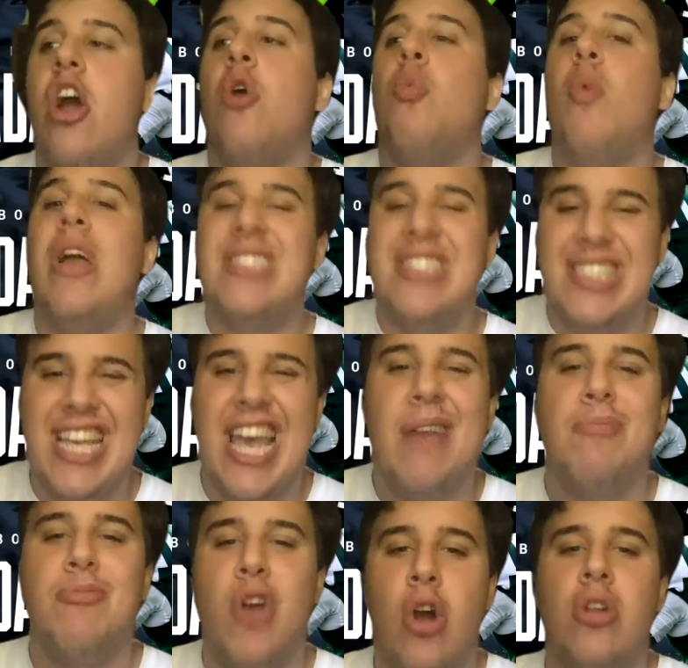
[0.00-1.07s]
when Sam
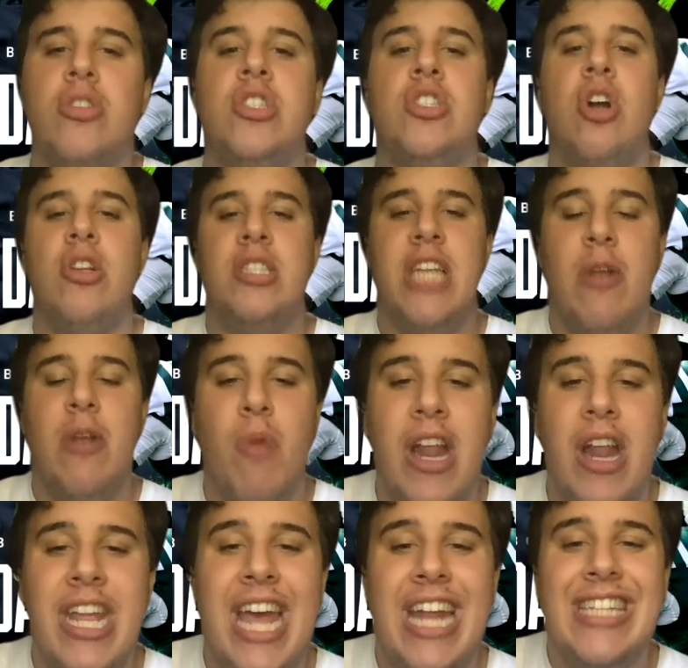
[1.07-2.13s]
Darnold starts getting ready
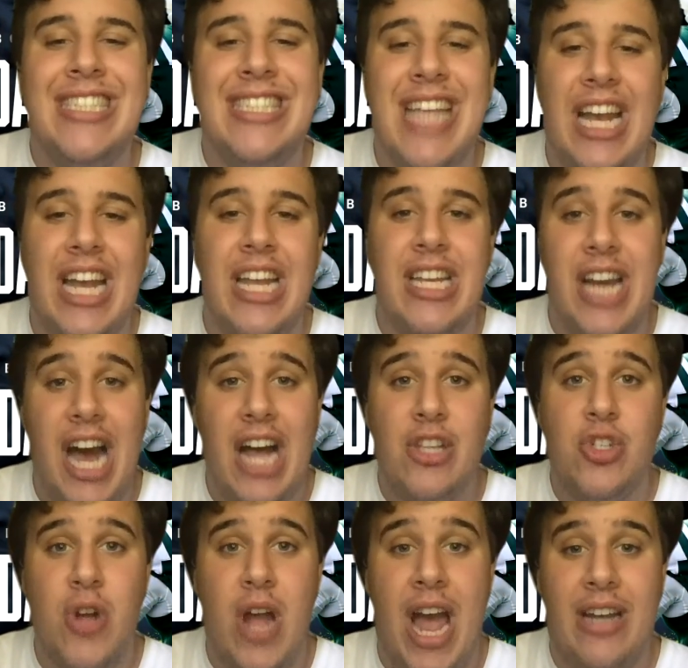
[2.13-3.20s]
to get his second
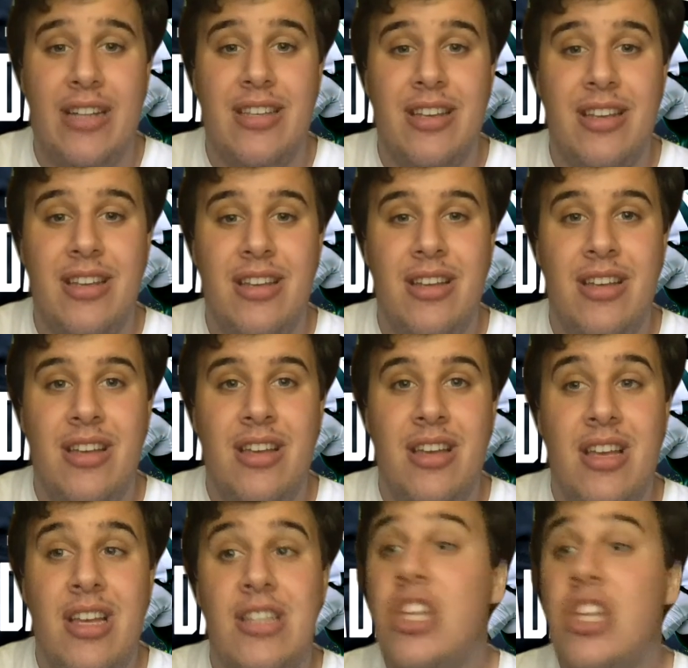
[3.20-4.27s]
contract.
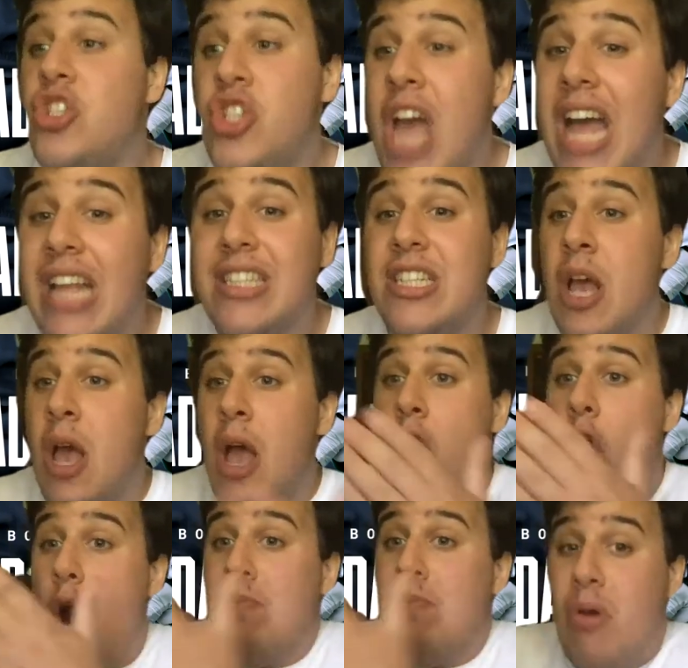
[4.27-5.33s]
The Jets
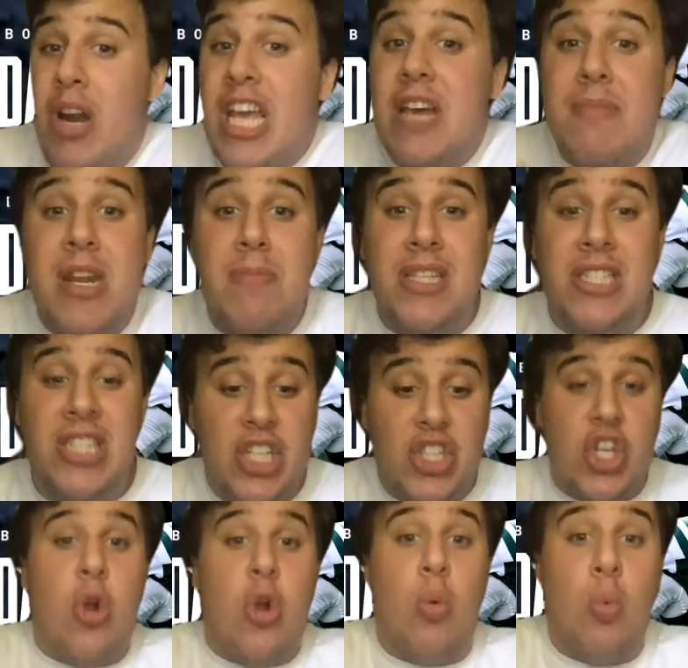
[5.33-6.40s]
are putting him in a
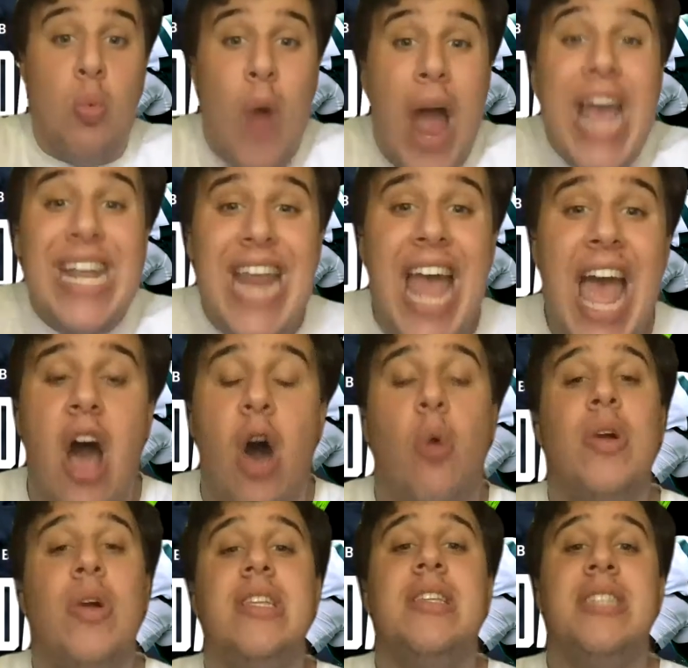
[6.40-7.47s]
position right now
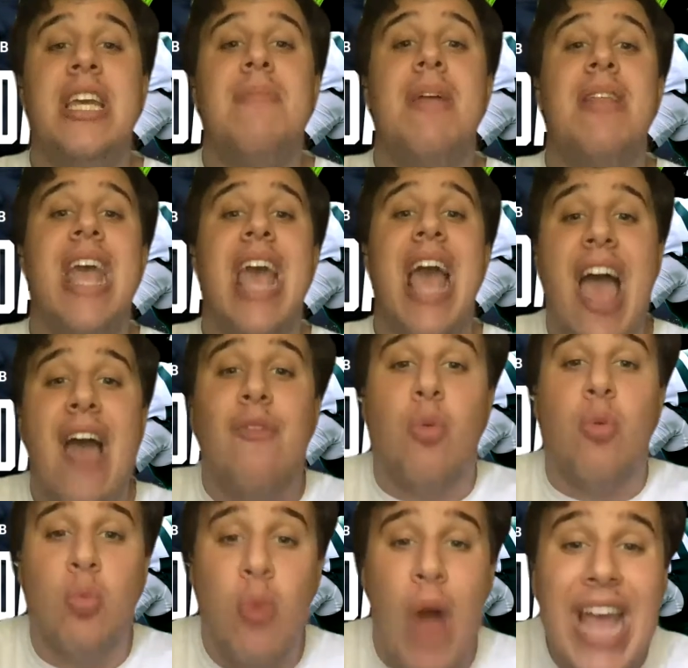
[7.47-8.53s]
with the team that they have
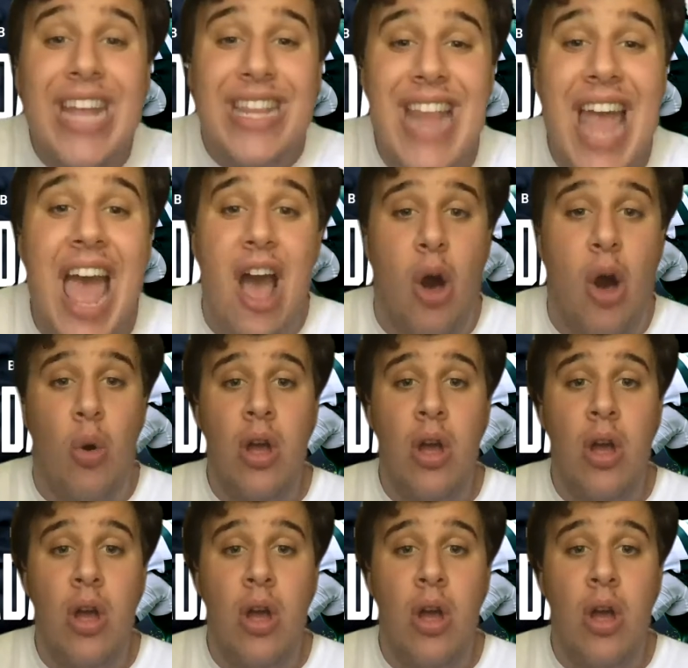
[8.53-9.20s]
right now.